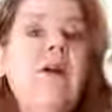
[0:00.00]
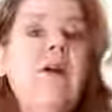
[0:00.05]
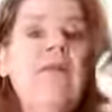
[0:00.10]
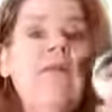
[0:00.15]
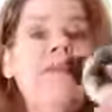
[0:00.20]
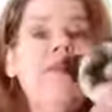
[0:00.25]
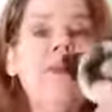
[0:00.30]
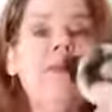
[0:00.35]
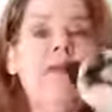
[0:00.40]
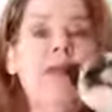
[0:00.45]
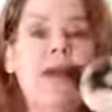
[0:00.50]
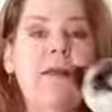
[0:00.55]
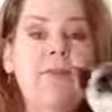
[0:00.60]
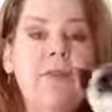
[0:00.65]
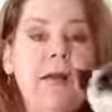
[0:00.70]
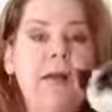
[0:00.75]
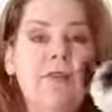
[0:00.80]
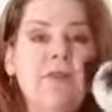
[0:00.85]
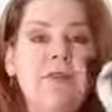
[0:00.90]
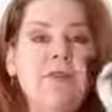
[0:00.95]
our feline
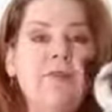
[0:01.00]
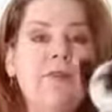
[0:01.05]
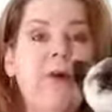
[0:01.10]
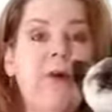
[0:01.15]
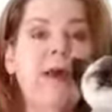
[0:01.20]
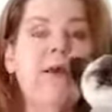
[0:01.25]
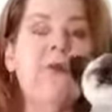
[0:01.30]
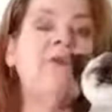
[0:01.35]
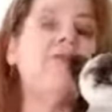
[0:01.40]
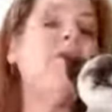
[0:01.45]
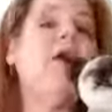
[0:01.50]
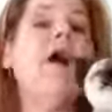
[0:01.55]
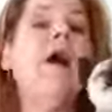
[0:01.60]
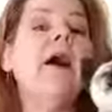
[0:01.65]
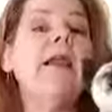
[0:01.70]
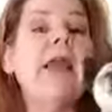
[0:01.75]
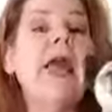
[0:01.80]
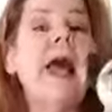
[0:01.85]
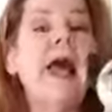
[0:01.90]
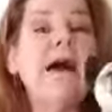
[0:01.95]
best friends,
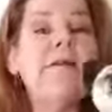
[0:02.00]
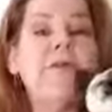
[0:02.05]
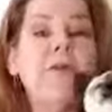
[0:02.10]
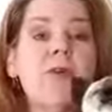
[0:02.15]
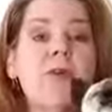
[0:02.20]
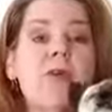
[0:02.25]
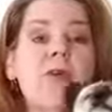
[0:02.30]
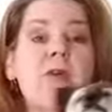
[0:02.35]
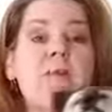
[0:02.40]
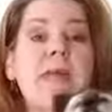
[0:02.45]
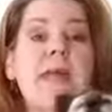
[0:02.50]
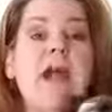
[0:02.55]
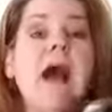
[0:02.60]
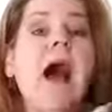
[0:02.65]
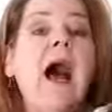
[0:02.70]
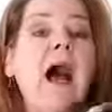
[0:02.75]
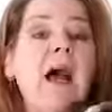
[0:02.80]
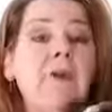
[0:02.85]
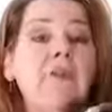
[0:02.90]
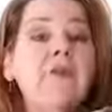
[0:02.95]
on average, should be
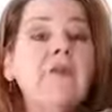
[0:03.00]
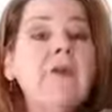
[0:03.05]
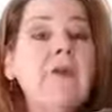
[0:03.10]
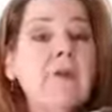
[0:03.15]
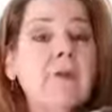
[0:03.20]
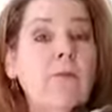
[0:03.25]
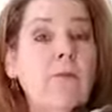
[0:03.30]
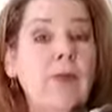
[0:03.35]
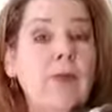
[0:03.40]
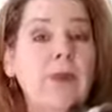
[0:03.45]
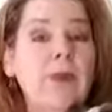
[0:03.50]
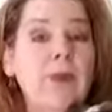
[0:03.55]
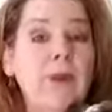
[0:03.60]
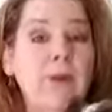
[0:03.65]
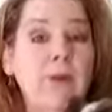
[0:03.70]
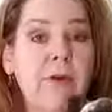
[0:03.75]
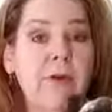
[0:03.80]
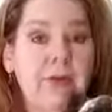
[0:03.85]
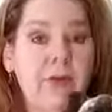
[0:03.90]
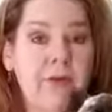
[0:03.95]
101
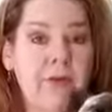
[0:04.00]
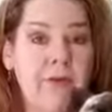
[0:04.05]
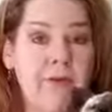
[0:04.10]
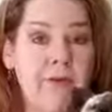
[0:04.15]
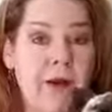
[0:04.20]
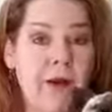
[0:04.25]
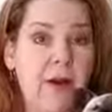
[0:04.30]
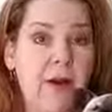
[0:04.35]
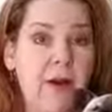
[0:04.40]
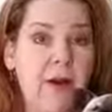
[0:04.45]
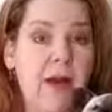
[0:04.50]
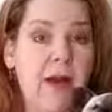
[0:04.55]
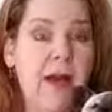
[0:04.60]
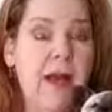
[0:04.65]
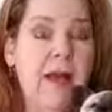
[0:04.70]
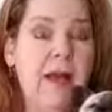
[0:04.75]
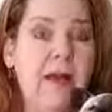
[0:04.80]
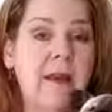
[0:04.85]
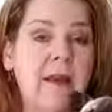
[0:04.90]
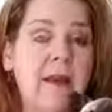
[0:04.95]
degrees
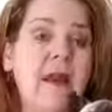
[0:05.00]
Fahrenheit.